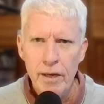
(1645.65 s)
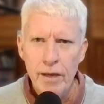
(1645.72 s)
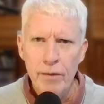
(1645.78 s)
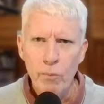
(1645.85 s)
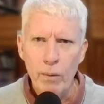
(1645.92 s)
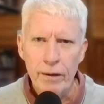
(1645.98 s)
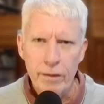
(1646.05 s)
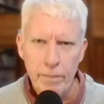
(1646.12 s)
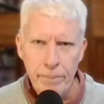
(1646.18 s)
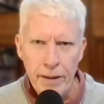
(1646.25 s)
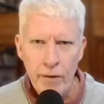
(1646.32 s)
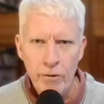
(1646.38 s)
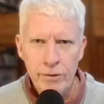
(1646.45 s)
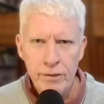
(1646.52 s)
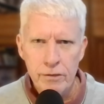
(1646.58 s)
One of the
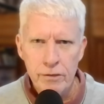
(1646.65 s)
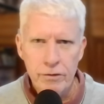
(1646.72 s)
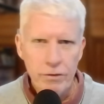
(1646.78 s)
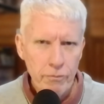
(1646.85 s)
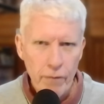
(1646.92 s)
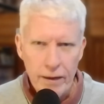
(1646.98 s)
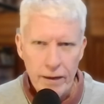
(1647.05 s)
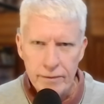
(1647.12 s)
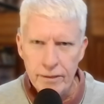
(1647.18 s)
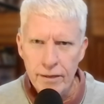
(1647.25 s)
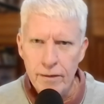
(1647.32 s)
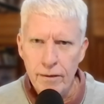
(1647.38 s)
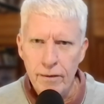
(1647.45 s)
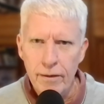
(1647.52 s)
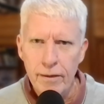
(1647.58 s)
parents is
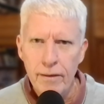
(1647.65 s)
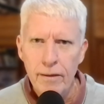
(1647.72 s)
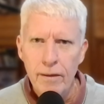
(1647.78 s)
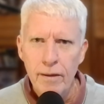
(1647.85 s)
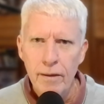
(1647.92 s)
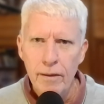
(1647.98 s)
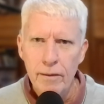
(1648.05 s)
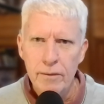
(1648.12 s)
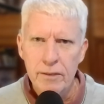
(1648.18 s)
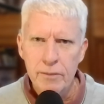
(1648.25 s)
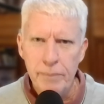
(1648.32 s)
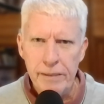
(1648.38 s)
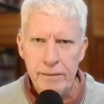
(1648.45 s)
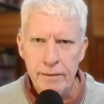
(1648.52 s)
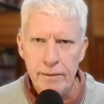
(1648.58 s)
Thurascii,
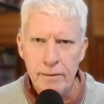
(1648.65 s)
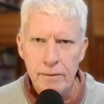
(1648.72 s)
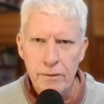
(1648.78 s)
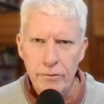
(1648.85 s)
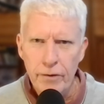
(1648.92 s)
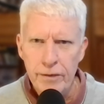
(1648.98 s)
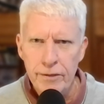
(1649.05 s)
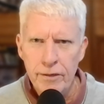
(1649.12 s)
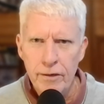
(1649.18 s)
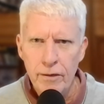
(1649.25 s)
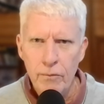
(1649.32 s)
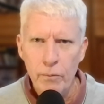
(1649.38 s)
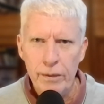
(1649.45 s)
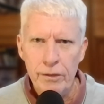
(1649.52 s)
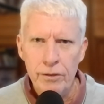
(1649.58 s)
species
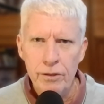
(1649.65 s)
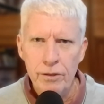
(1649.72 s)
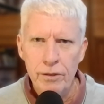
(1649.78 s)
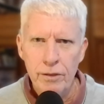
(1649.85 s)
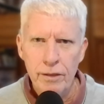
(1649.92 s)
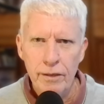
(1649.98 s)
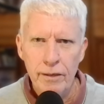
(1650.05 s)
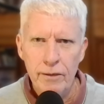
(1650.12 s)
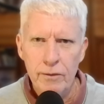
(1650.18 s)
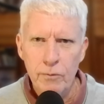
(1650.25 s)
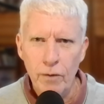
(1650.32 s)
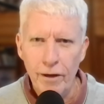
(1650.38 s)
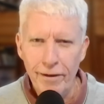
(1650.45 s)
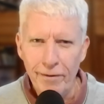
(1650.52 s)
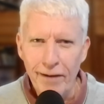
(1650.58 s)
Thurascii, which is,
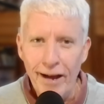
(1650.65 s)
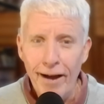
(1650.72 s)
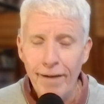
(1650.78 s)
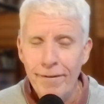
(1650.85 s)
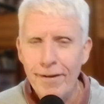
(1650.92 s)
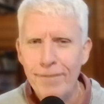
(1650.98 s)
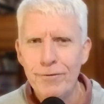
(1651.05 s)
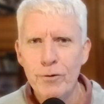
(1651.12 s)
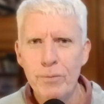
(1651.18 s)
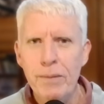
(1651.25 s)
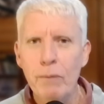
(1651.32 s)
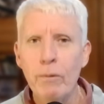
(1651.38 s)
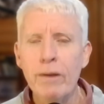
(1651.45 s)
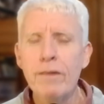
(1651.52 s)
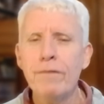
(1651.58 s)
I have to
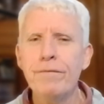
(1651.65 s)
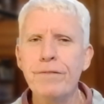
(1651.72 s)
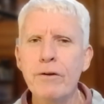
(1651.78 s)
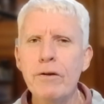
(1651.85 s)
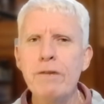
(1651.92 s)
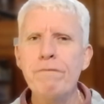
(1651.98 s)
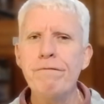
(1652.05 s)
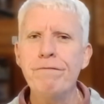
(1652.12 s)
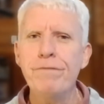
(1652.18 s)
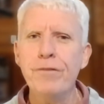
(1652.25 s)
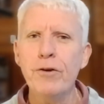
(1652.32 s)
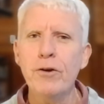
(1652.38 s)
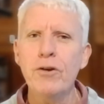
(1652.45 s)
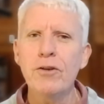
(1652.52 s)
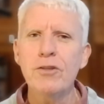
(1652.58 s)
admit, one of the very
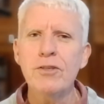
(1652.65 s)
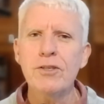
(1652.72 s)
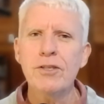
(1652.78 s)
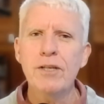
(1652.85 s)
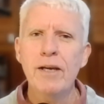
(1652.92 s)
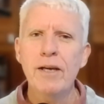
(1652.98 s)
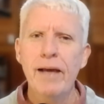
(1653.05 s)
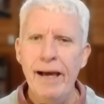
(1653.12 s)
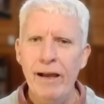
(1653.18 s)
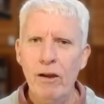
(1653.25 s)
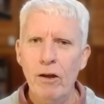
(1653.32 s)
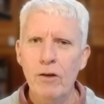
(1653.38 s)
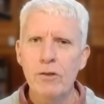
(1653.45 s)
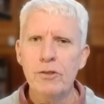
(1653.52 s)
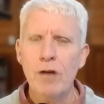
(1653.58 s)
first
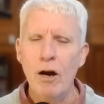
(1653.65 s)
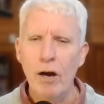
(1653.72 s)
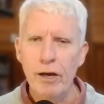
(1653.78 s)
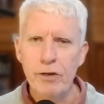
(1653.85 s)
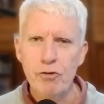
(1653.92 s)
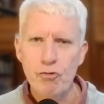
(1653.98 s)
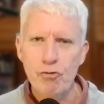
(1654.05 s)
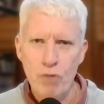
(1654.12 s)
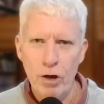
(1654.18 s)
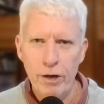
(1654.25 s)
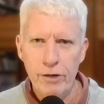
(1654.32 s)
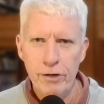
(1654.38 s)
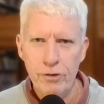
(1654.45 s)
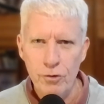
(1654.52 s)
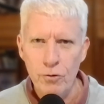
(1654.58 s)
aloes I
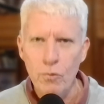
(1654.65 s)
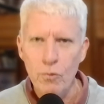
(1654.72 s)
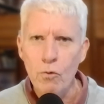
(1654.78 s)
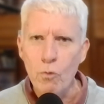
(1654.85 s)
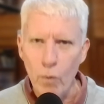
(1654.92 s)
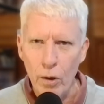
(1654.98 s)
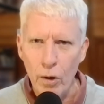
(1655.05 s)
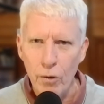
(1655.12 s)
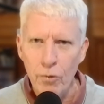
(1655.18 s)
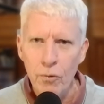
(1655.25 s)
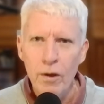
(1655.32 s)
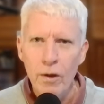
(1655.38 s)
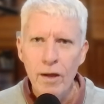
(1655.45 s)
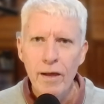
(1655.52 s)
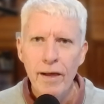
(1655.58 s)
tried to
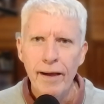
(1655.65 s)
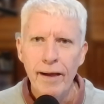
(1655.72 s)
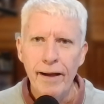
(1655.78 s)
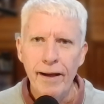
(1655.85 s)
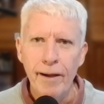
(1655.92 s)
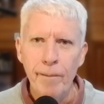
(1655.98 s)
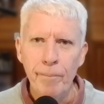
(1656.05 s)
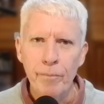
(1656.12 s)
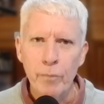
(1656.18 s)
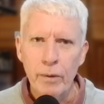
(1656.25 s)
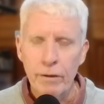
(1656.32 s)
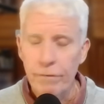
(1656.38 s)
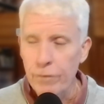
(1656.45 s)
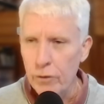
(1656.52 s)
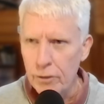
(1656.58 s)
grow, one of
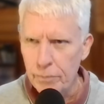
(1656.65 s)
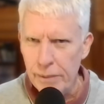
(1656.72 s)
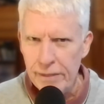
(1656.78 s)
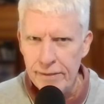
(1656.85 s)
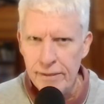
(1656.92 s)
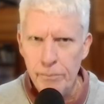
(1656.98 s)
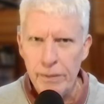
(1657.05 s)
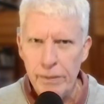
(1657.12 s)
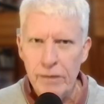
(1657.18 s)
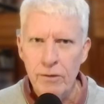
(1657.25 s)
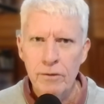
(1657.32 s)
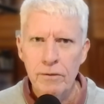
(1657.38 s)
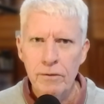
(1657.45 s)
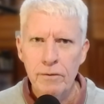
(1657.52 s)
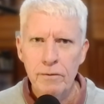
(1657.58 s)
the first species,
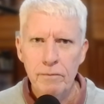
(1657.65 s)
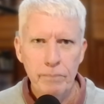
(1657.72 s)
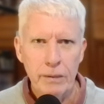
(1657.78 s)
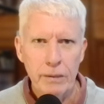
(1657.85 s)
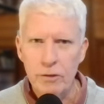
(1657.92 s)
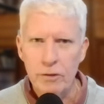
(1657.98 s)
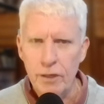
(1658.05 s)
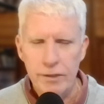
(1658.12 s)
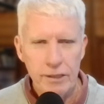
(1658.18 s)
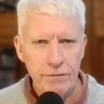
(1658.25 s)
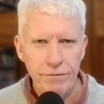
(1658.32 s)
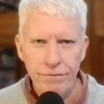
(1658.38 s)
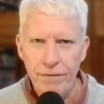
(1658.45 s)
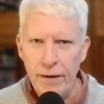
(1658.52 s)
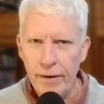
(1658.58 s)
because I just
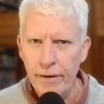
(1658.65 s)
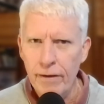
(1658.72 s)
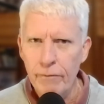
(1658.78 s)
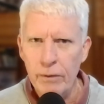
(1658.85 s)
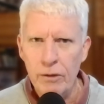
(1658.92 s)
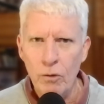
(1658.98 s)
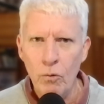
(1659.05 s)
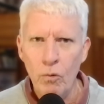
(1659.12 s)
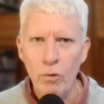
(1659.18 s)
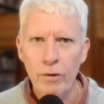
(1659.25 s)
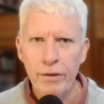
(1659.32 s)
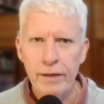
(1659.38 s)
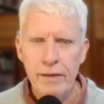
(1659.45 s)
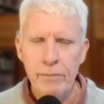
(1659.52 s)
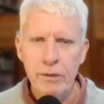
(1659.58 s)
fell in love with all
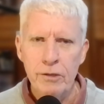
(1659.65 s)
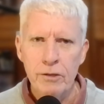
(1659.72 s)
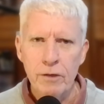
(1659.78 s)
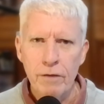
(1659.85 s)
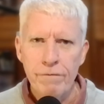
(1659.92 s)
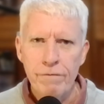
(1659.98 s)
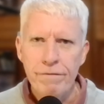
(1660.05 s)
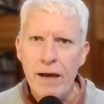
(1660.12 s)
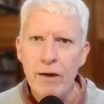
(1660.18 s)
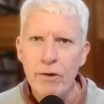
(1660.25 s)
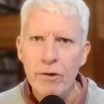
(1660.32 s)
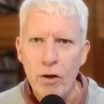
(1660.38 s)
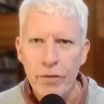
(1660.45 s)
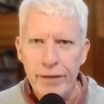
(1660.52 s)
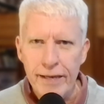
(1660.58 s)
of the images I found
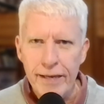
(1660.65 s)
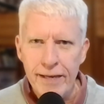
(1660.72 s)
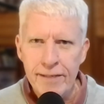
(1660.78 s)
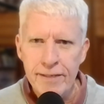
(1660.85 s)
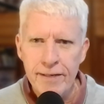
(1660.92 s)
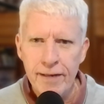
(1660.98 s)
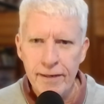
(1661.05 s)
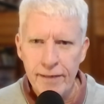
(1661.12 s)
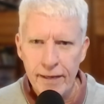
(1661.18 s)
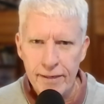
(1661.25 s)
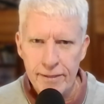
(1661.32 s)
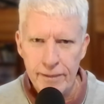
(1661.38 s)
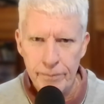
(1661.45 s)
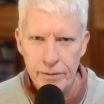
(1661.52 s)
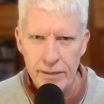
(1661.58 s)
on the internet,
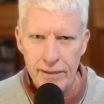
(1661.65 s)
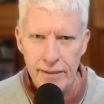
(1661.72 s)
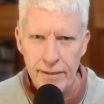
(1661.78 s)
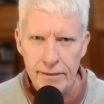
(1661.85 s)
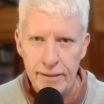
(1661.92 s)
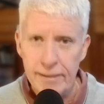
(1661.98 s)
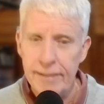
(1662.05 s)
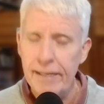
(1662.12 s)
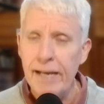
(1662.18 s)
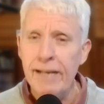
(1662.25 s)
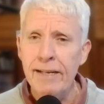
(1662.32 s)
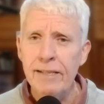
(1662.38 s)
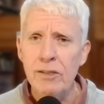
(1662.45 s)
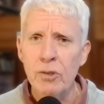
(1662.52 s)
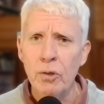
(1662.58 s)
except it needs a
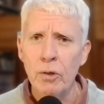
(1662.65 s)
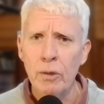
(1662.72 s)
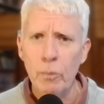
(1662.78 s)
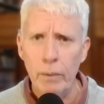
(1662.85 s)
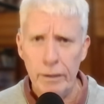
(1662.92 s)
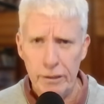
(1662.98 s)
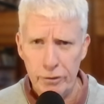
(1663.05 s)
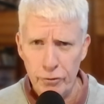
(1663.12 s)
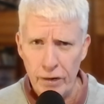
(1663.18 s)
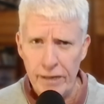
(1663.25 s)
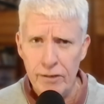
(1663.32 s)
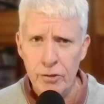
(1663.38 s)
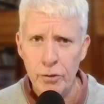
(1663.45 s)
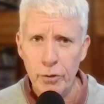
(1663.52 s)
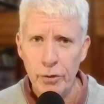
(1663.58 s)
sandy soil,
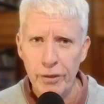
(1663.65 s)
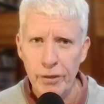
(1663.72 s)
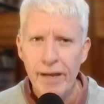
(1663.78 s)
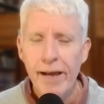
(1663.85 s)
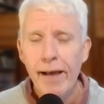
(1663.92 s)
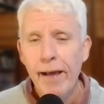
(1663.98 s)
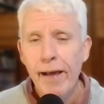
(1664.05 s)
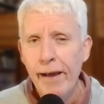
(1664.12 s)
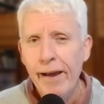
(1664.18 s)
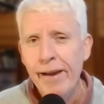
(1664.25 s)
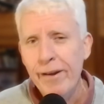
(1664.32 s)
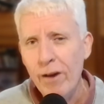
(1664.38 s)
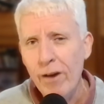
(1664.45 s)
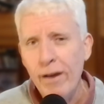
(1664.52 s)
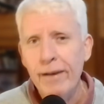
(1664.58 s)
well-drained soil,
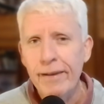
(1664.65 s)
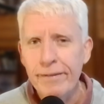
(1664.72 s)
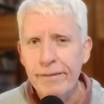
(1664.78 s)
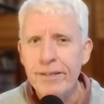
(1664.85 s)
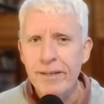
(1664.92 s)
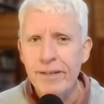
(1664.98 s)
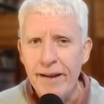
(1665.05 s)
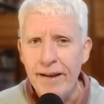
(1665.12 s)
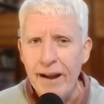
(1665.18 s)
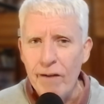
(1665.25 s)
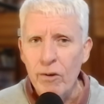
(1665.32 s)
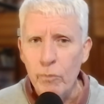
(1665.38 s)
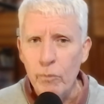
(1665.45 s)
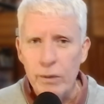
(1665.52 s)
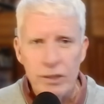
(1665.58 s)
and I lived in an
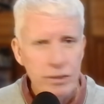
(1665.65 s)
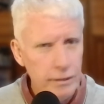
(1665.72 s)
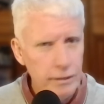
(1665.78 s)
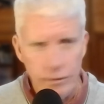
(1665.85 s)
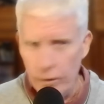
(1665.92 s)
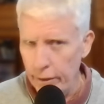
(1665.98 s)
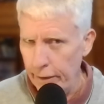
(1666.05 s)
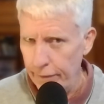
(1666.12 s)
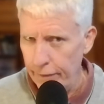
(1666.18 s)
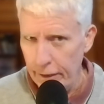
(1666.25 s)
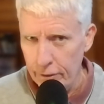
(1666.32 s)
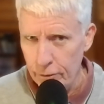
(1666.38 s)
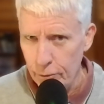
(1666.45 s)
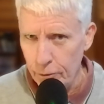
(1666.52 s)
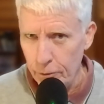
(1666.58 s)
area which did not have
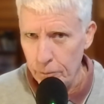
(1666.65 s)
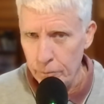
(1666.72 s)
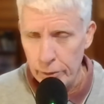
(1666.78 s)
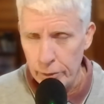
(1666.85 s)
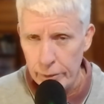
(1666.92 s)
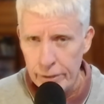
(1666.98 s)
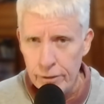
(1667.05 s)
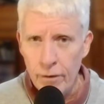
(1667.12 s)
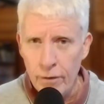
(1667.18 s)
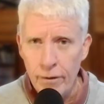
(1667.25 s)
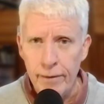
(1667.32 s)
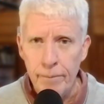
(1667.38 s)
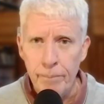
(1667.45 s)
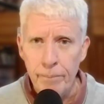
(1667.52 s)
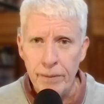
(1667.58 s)
that soil, so it
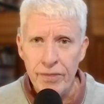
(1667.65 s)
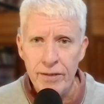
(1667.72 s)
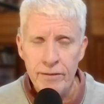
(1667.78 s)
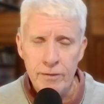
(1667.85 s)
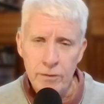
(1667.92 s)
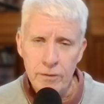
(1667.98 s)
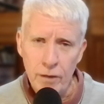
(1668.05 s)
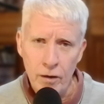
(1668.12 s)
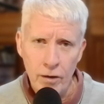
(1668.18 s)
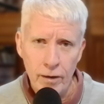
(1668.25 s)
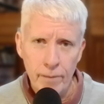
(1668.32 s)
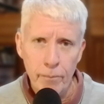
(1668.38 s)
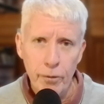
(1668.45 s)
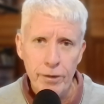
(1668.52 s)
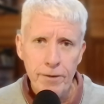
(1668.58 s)
died. But this is a
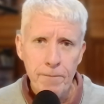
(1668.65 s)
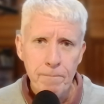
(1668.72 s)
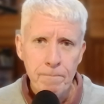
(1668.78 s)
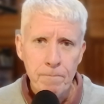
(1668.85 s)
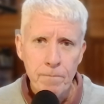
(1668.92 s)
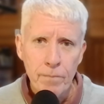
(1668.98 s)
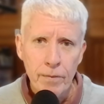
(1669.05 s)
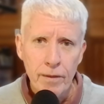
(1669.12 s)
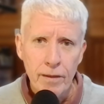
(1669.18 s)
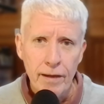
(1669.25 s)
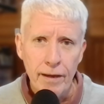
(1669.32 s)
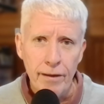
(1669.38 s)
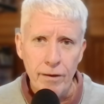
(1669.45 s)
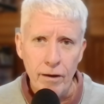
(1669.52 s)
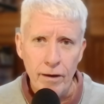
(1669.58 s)
hybrid,
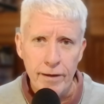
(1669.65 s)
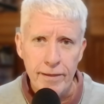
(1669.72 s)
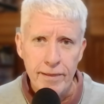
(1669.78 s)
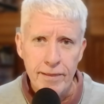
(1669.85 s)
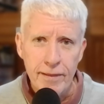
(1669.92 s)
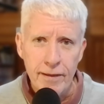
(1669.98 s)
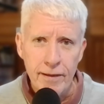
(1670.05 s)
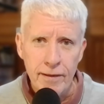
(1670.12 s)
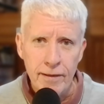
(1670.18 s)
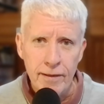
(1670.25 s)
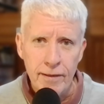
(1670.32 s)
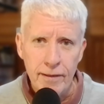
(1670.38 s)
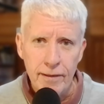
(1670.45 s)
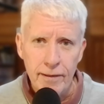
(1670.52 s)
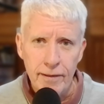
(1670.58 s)
and I
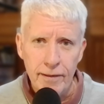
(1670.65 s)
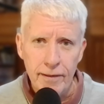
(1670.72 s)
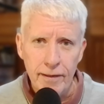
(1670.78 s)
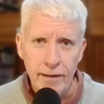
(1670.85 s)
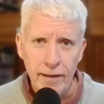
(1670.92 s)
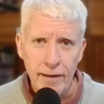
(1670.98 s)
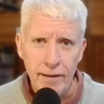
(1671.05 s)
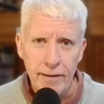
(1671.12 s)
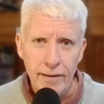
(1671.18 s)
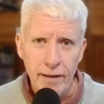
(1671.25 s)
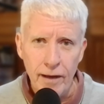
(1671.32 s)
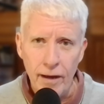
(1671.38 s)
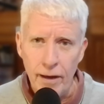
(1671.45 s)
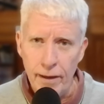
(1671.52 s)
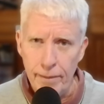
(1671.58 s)
think
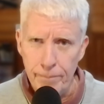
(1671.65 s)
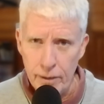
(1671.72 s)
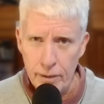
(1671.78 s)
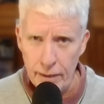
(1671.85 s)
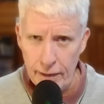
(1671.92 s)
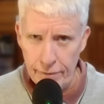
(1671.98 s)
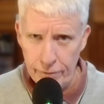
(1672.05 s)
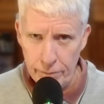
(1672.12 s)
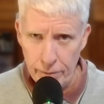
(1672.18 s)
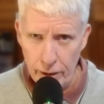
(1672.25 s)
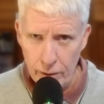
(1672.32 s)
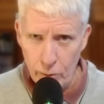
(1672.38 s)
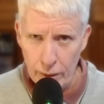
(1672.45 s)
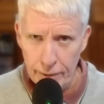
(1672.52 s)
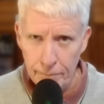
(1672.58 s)
I'm going to have to
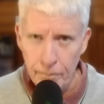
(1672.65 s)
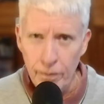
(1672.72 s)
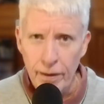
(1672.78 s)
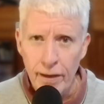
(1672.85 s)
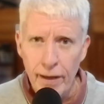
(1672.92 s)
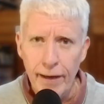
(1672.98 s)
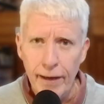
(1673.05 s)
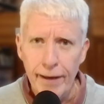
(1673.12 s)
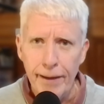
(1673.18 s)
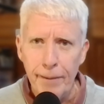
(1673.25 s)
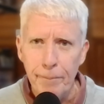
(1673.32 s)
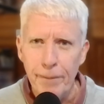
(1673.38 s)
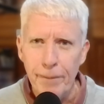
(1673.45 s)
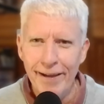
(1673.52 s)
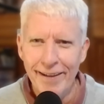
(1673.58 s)
buy one. Um,